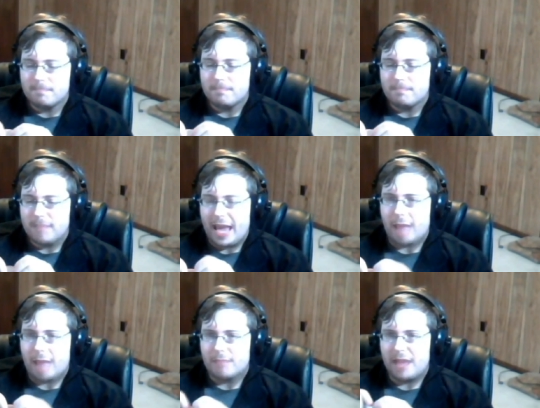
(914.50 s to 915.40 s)
Yeah,
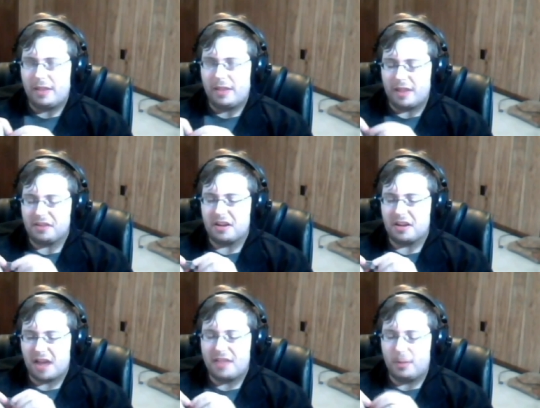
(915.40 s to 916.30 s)
I think that's it.
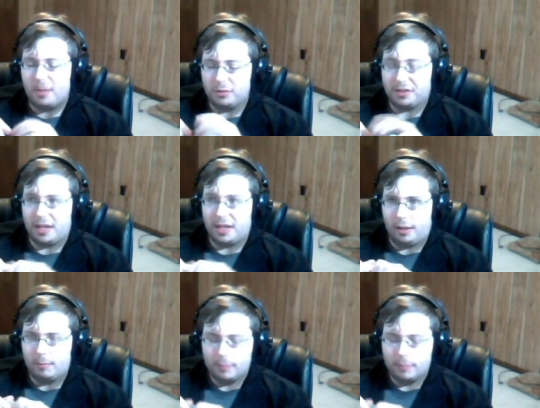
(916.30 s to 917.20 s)
I think we'll just kill
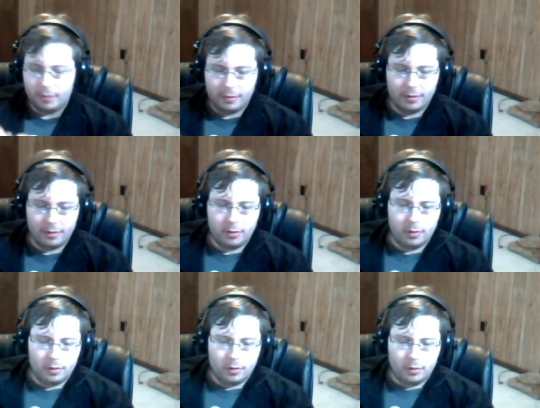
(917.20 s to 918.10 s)
him.
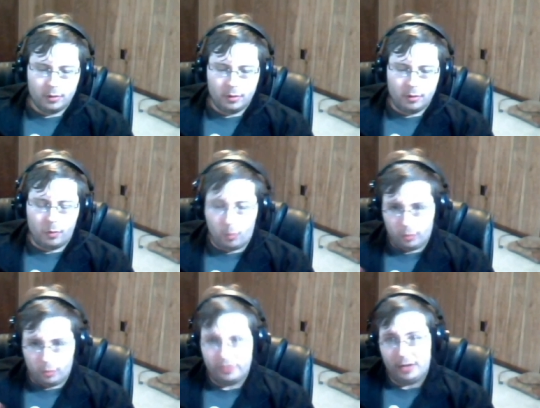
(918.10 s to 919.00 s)

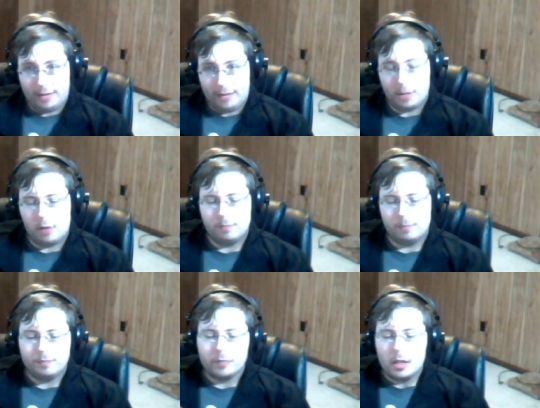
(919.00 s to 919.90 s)
Or they'll let him go.
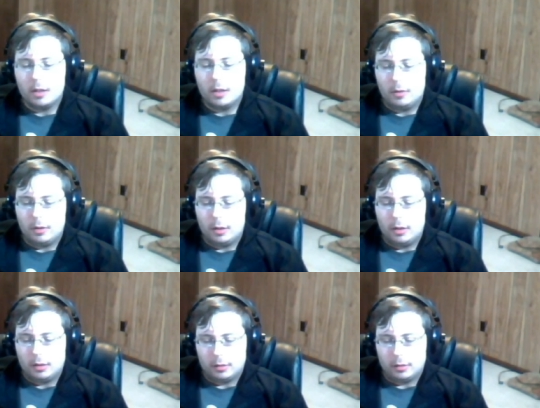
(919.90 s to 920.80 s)

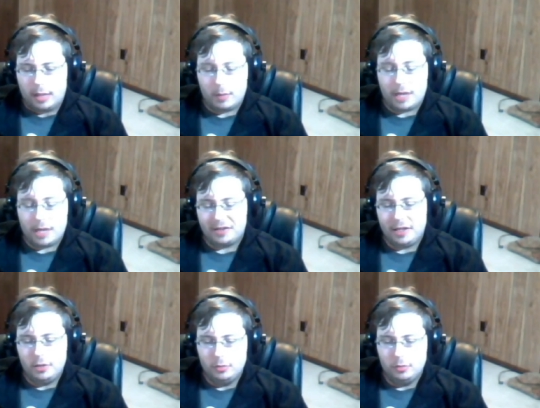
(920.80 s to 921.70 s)
Okay, well, let's say
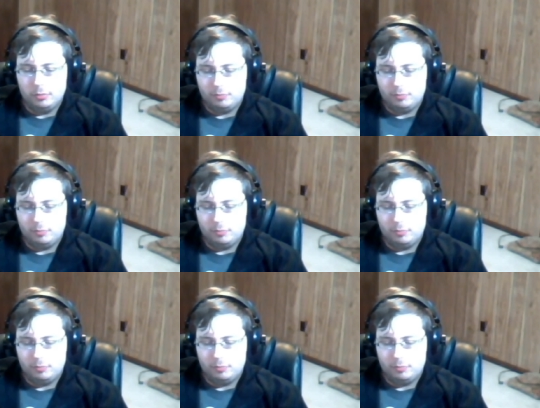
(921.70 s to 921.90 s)
you